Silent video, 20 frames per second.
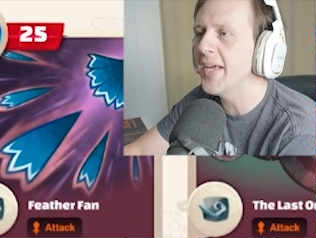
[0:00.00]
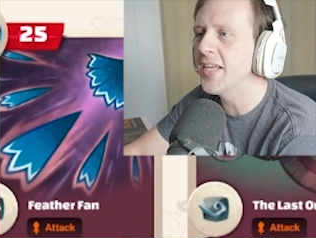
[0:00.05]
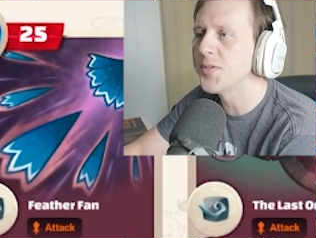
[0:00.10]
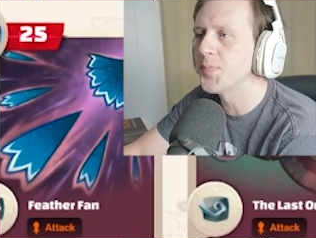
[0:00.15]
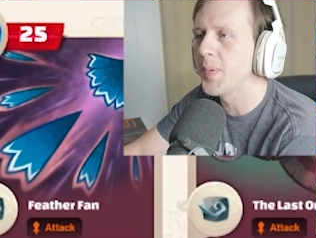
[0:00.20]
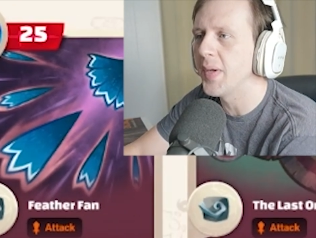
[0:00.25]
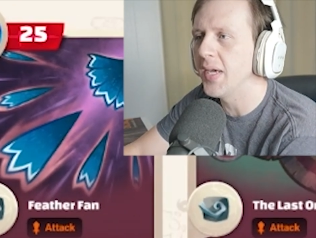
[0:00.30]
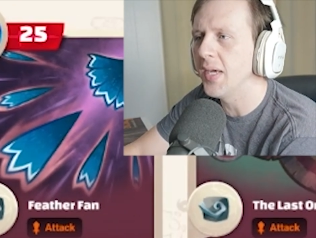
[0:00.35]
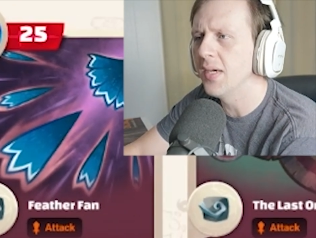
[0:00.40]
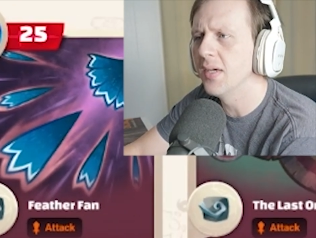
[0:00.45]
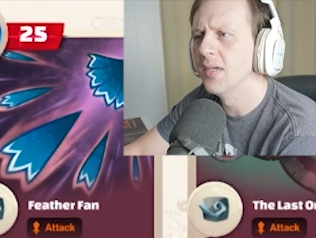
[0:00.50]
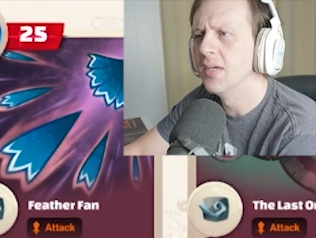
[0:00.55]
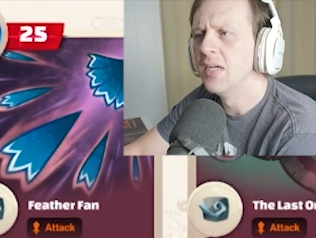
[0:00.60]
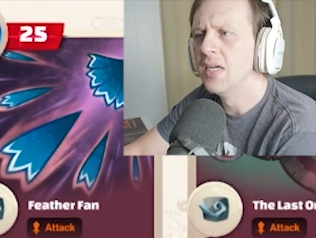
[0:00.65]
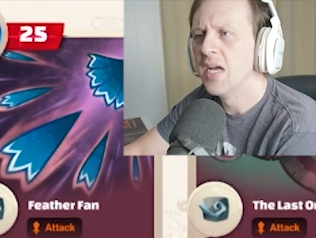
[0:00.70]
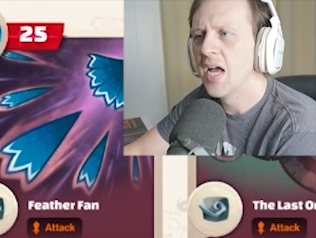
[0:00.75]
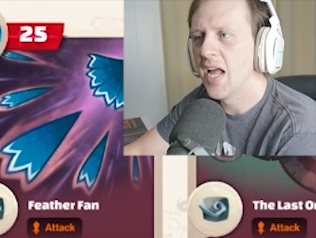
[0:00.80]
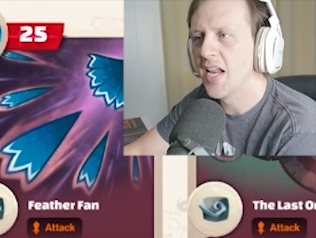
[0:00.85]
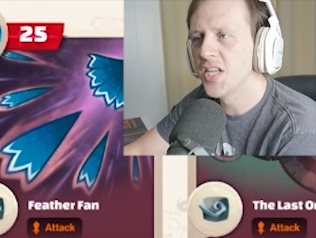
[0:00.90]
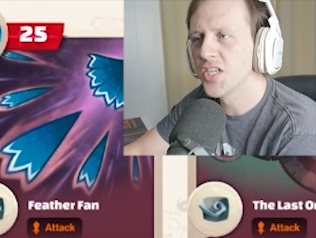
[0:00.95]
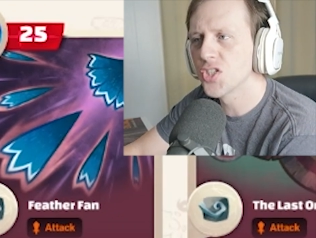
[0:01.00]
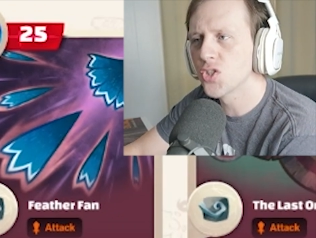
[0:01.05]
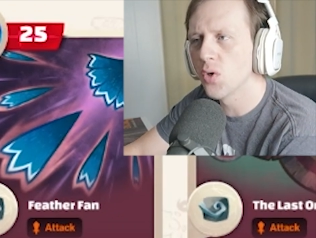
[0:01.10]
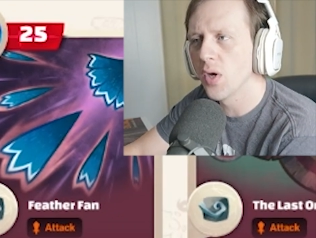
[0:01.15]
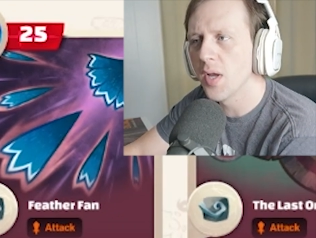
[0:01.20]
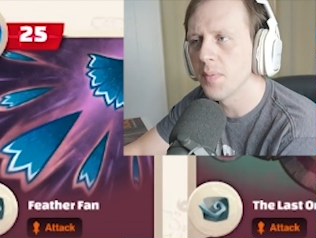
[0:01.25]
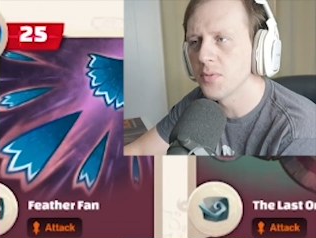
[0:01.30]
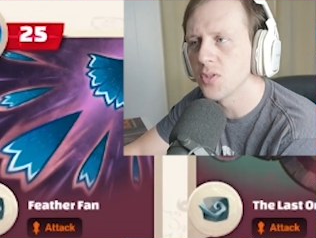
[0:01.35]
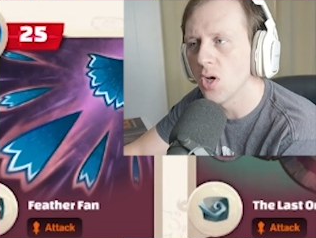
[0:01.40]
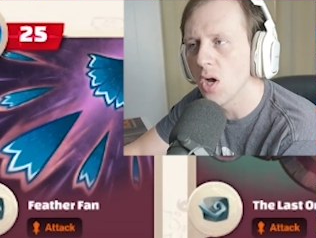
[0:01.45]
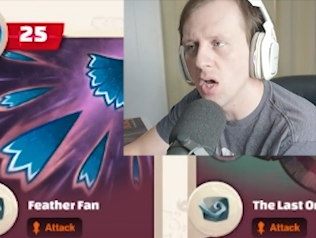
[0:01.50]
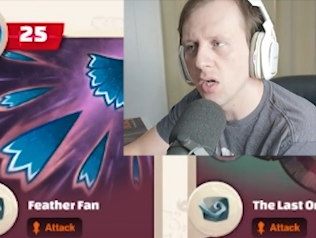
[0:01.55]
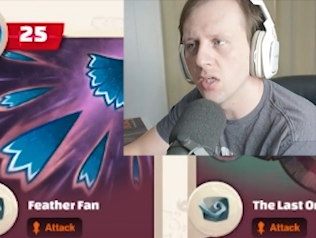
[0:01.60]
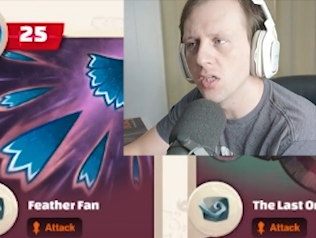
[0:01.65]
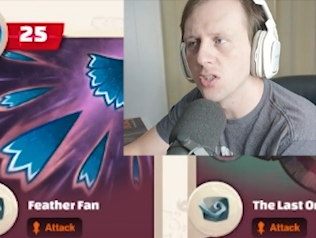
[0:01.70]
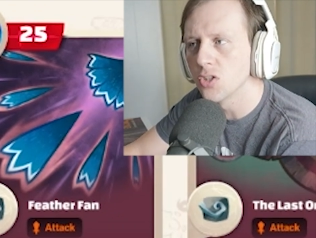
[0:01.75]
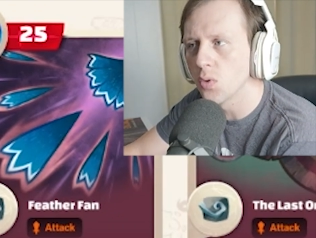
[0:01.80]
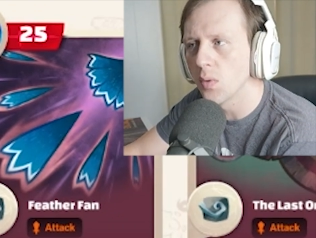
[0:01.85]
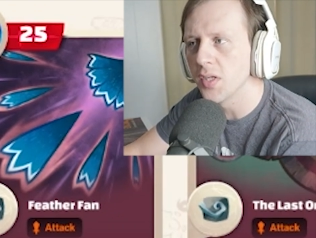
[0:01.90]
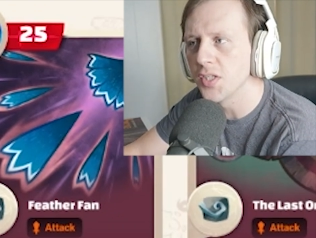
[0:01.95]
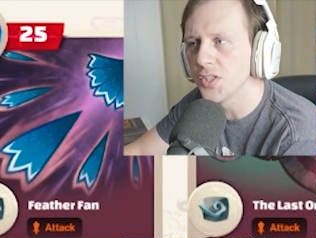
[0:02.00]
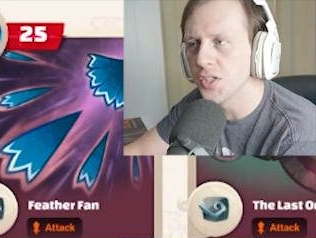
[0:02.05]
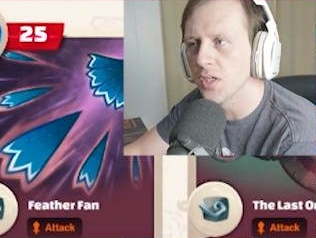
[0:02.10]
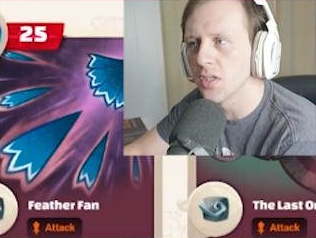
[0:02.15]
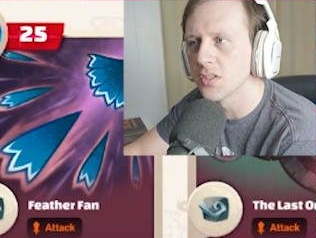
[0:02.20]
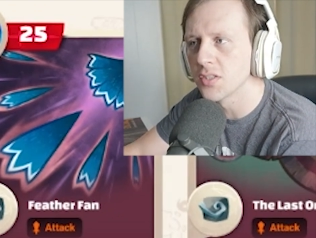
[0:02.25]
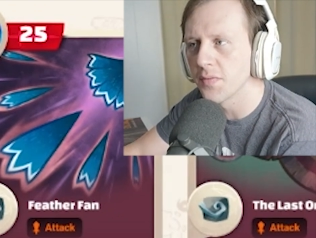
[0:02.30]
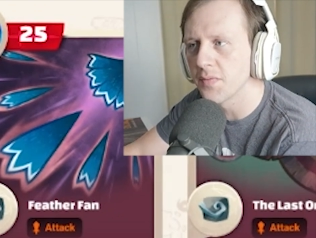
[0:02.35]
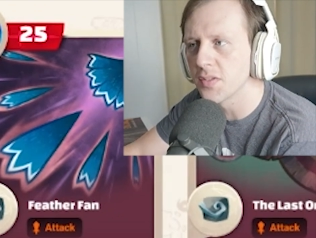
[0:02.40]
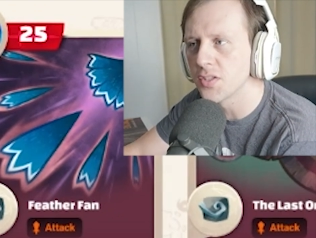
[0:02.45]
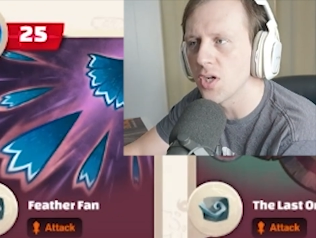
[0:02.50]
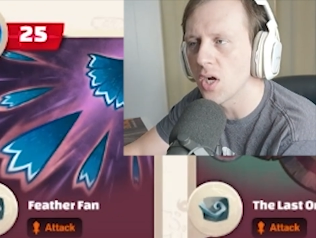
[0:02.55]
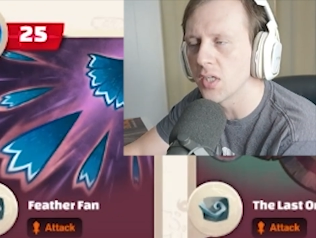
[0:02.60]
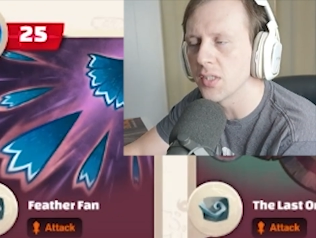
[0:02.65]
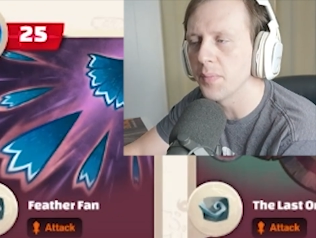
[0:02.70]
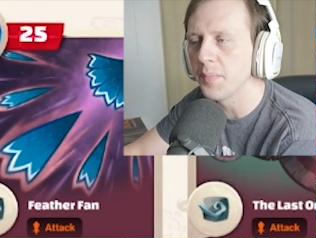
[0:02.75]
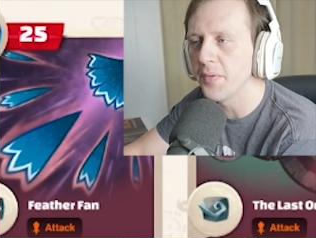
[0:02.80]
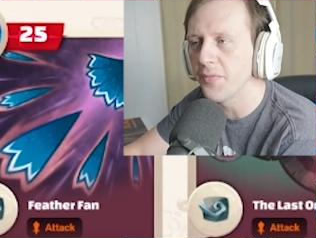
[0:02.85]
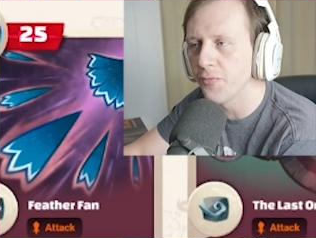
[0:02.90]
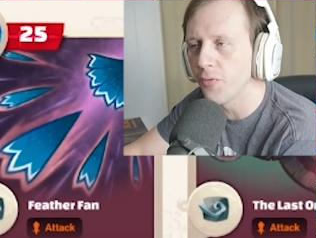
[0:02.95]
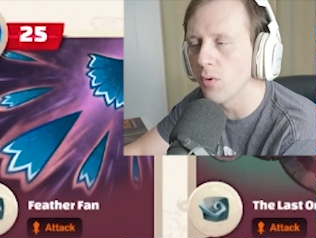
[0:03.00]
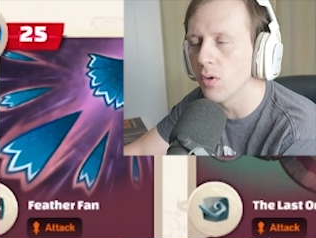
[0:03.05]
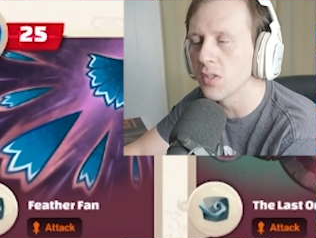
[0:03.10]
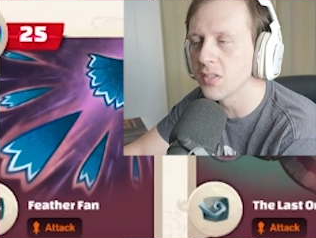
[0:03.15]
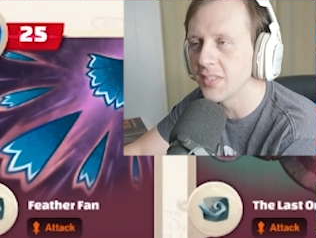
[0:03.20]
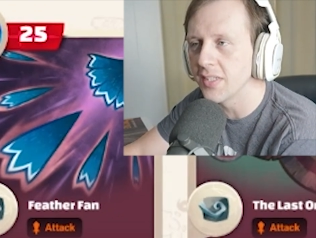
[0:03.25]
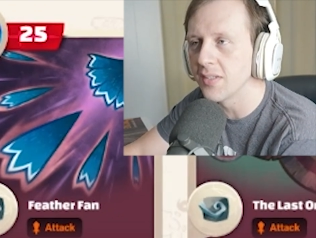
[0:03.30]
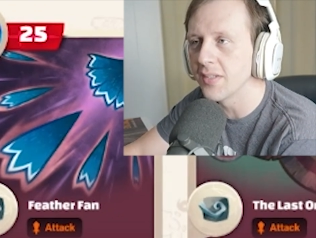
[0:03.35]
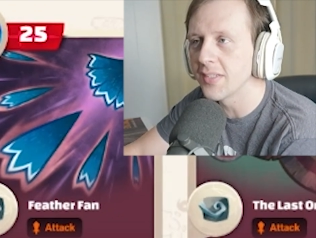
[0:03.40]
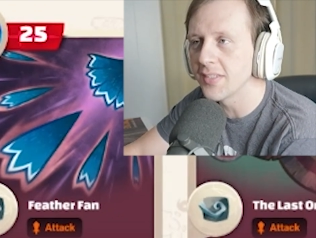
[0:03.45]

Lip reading: HP and destroy up to 120 shields of the target before dealing